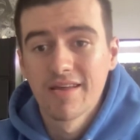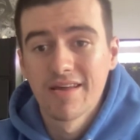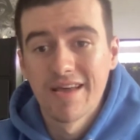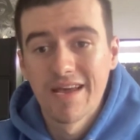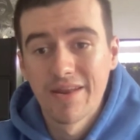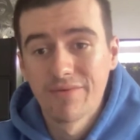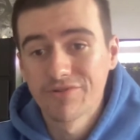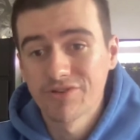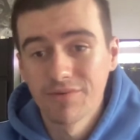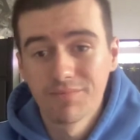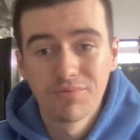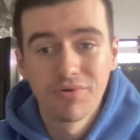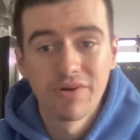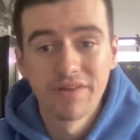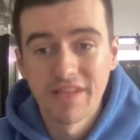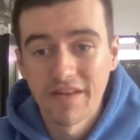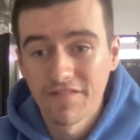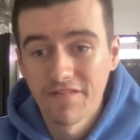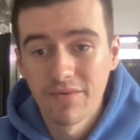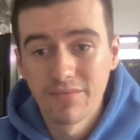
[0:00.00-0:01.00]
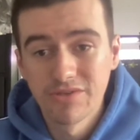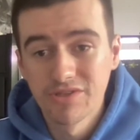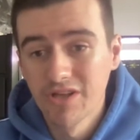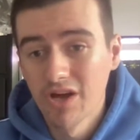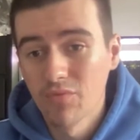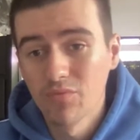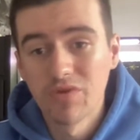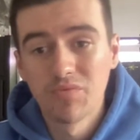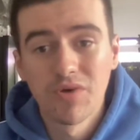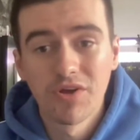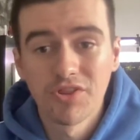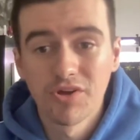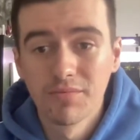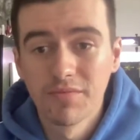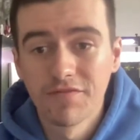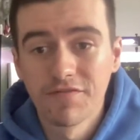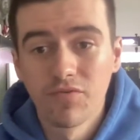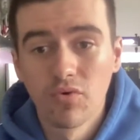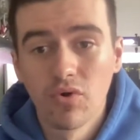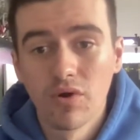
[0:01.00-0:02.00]
and it was completely different. It was nothing we'd worked on
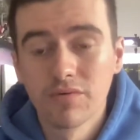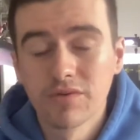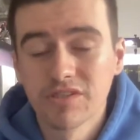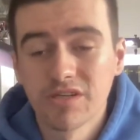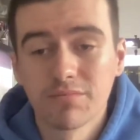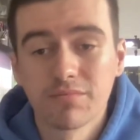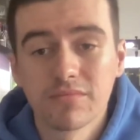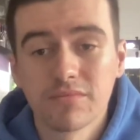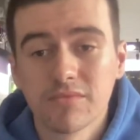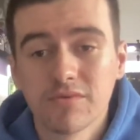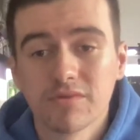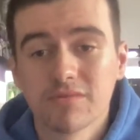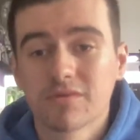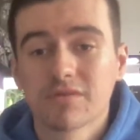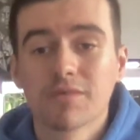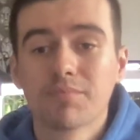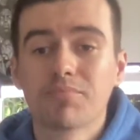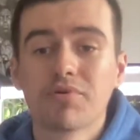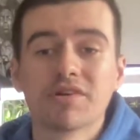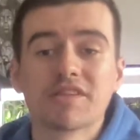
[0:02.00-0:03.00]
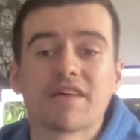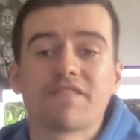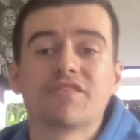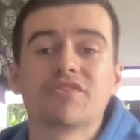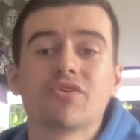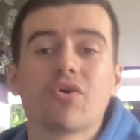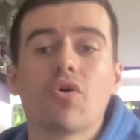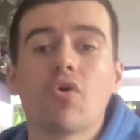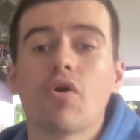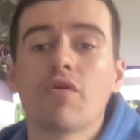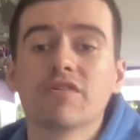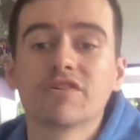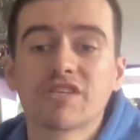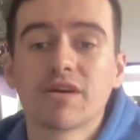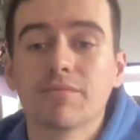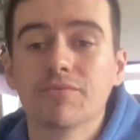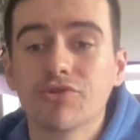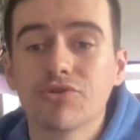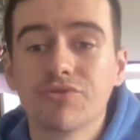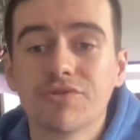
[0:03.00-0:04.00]
before, it was something completely different to all, it was
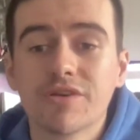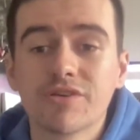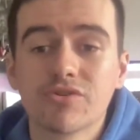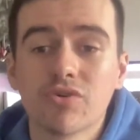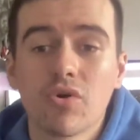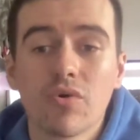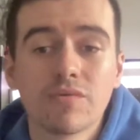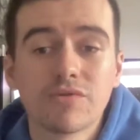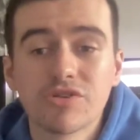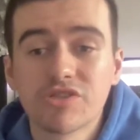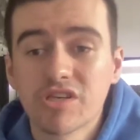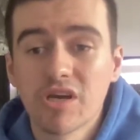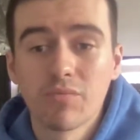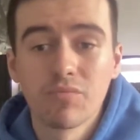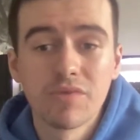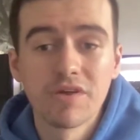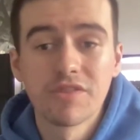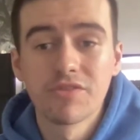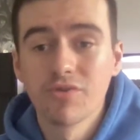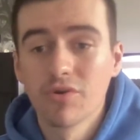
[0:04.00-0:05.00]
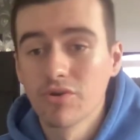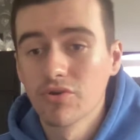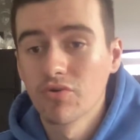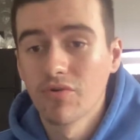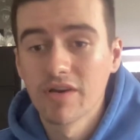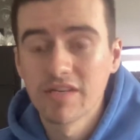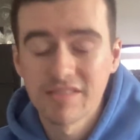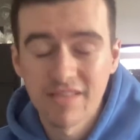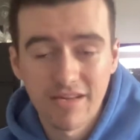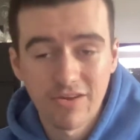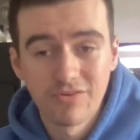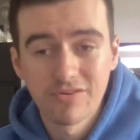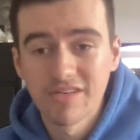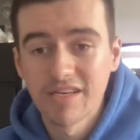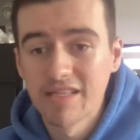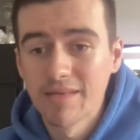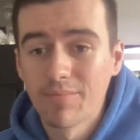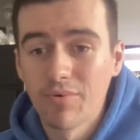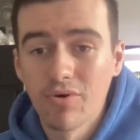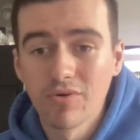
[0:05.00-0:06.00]
something new to us all, just something we thought, let's think
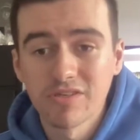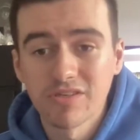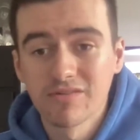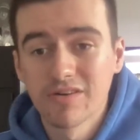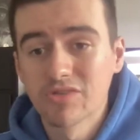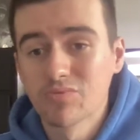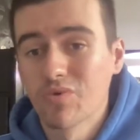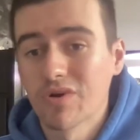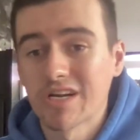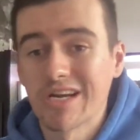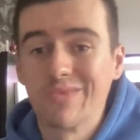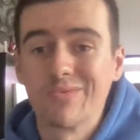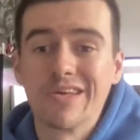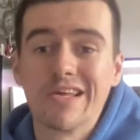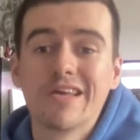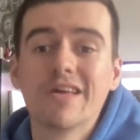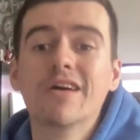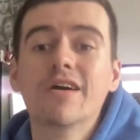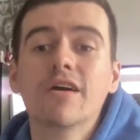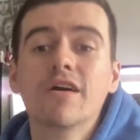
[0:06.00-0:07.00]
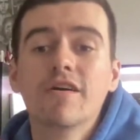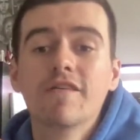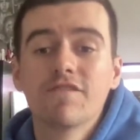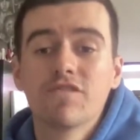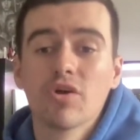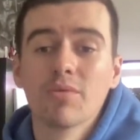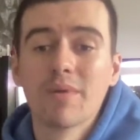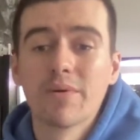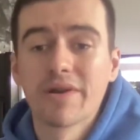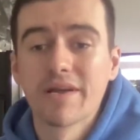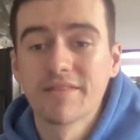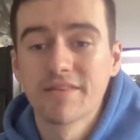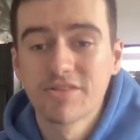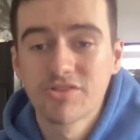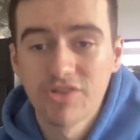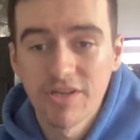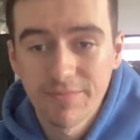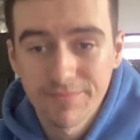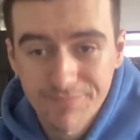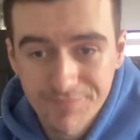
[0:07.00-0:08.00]
outside the box and let's work our way from our
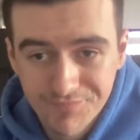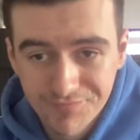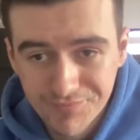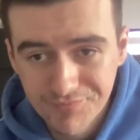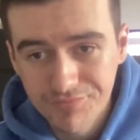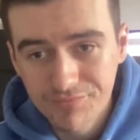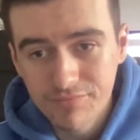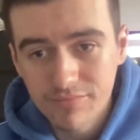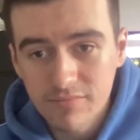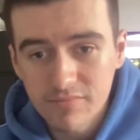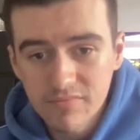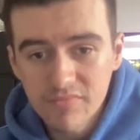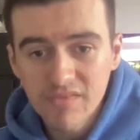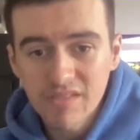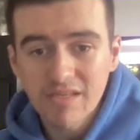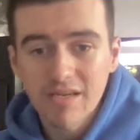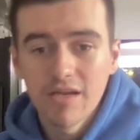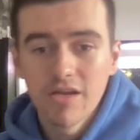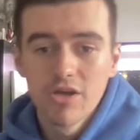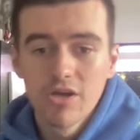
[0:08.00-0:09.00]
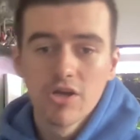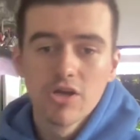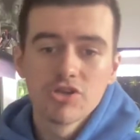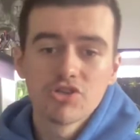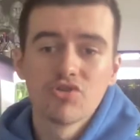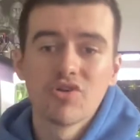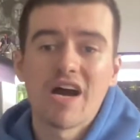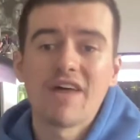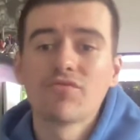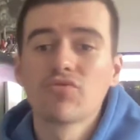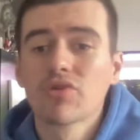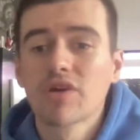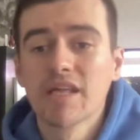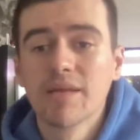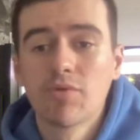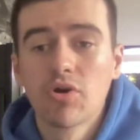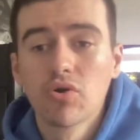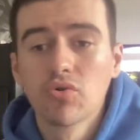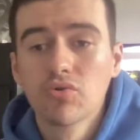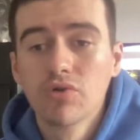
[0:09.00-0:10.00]
industry. So, have a look at
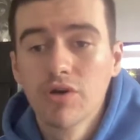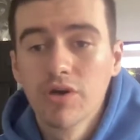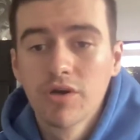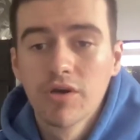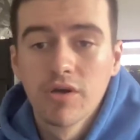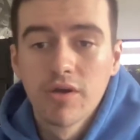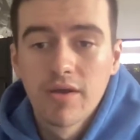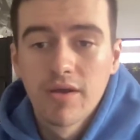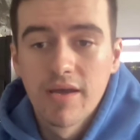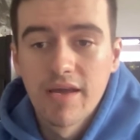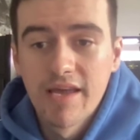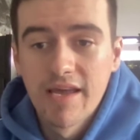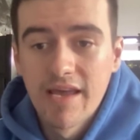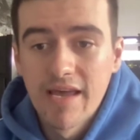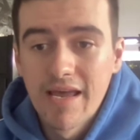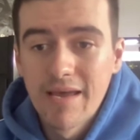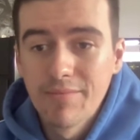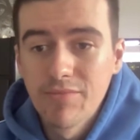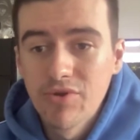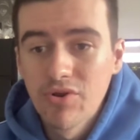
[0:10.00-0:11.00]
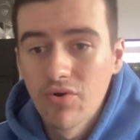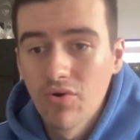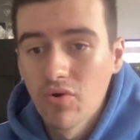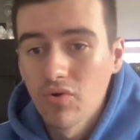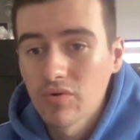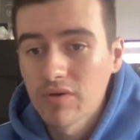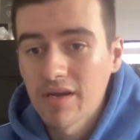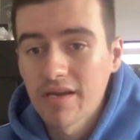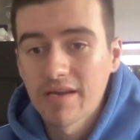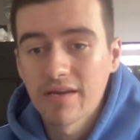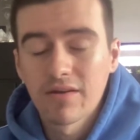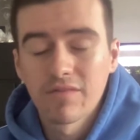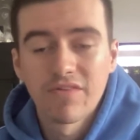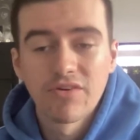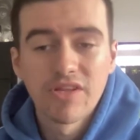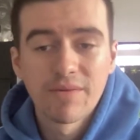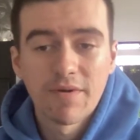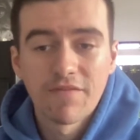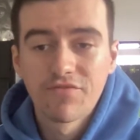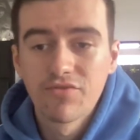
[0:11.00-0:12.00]
them all,
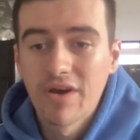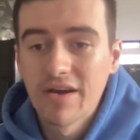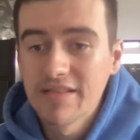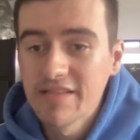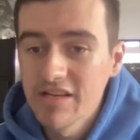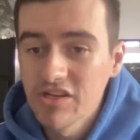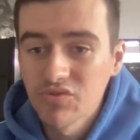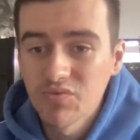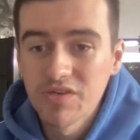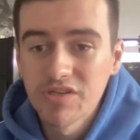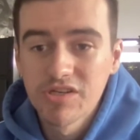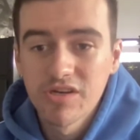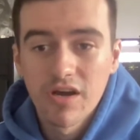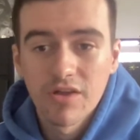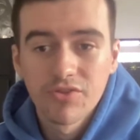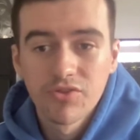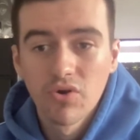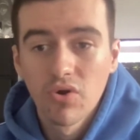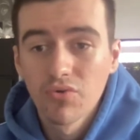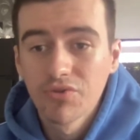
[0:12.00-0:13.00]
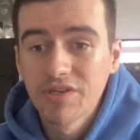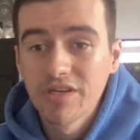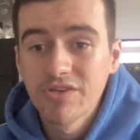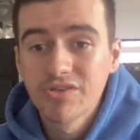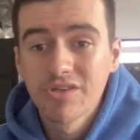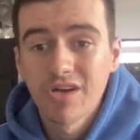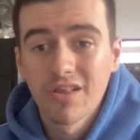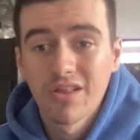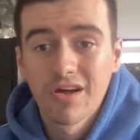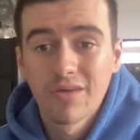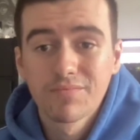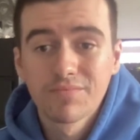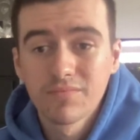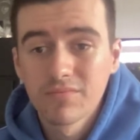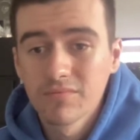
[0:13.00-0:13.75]
round up a few ideas with each other, talk to each other,